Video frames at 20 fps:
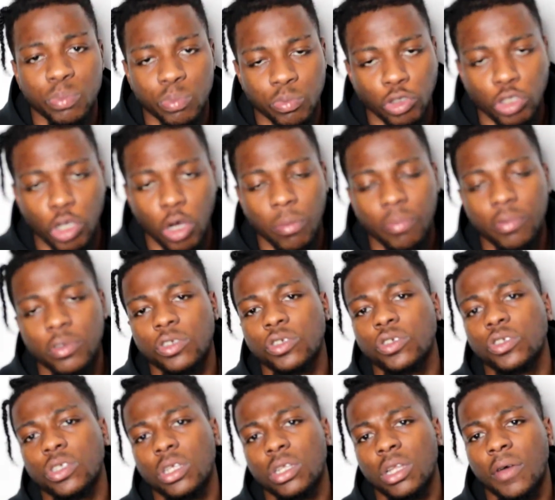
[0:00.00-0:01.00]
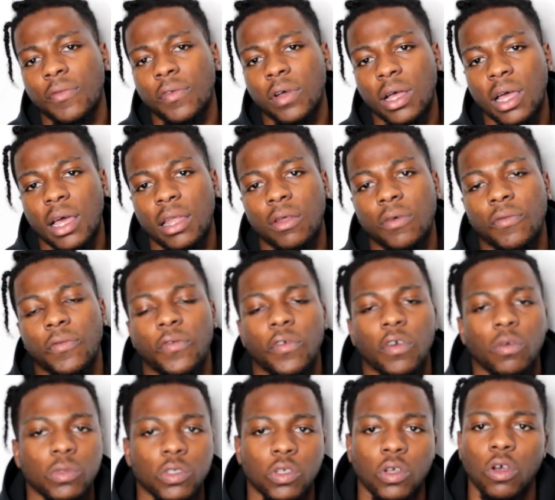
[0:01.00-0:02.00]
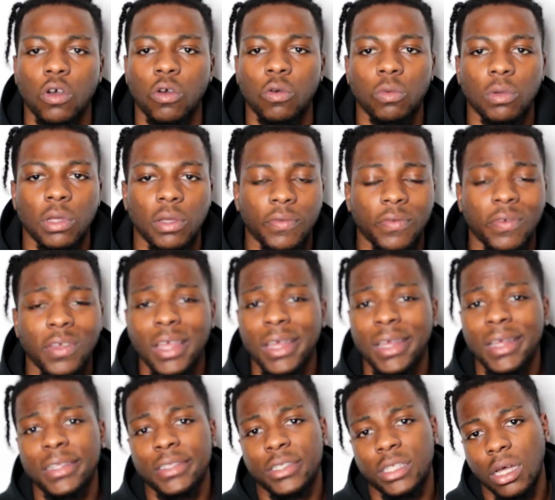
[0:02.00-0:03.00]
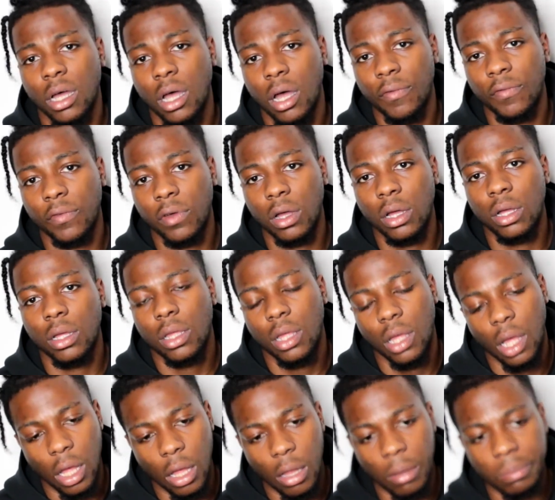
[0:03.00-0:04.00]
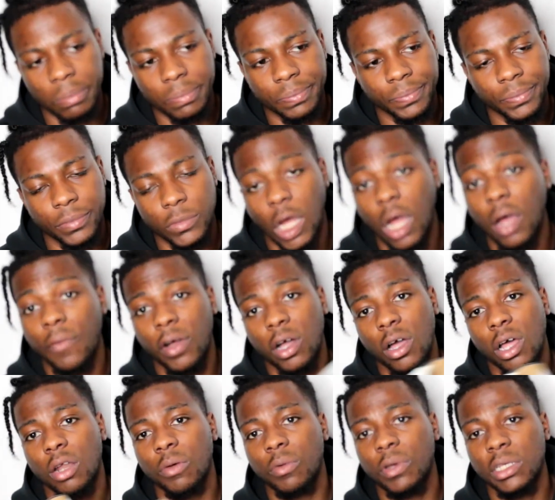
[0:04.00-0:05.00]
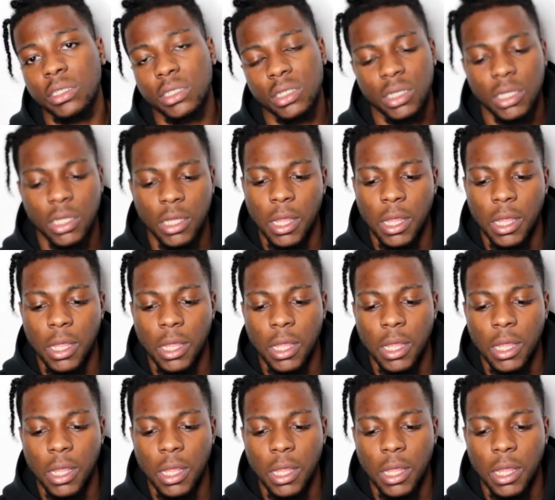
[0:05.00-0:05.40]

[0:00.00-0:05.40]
you know, produce another kind of film to go with the other colorways.